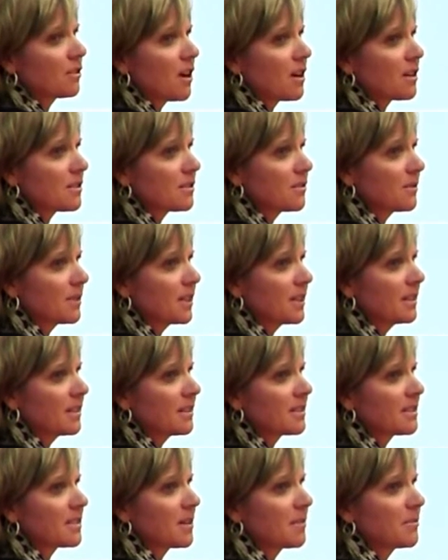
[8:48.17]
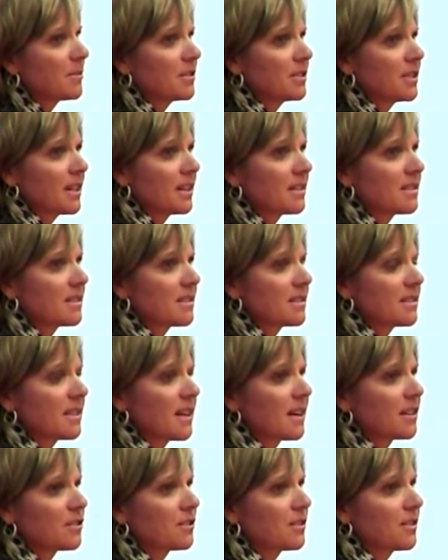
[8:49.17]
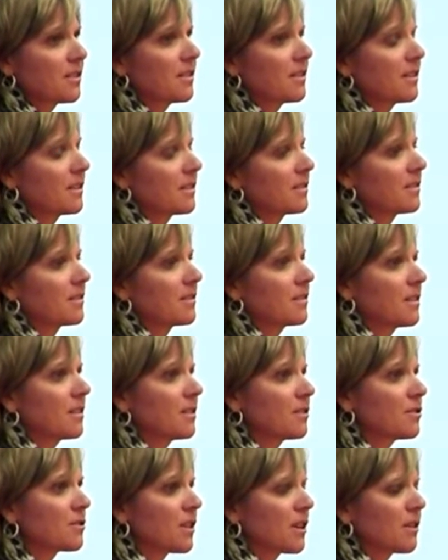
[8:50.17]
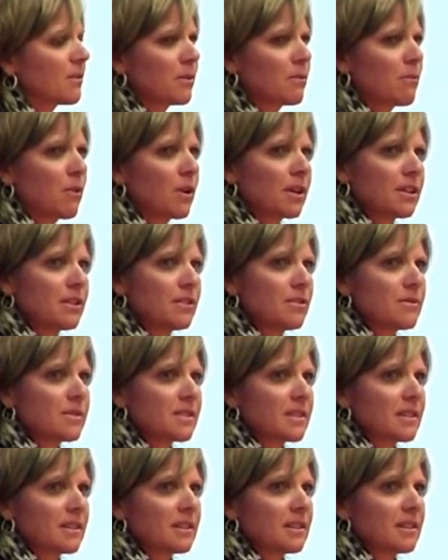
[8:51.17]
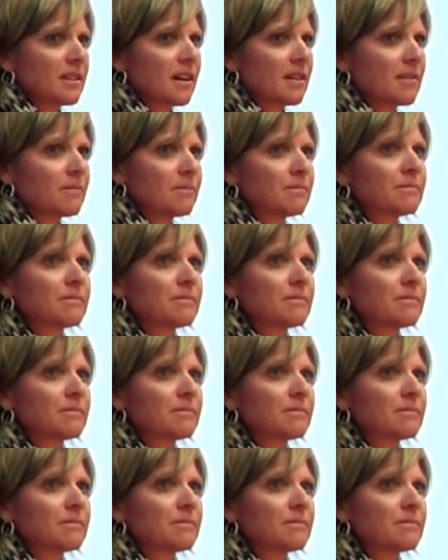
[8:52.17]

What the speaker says: naloxone in it, and Subutex is actually the drug we want to use in... They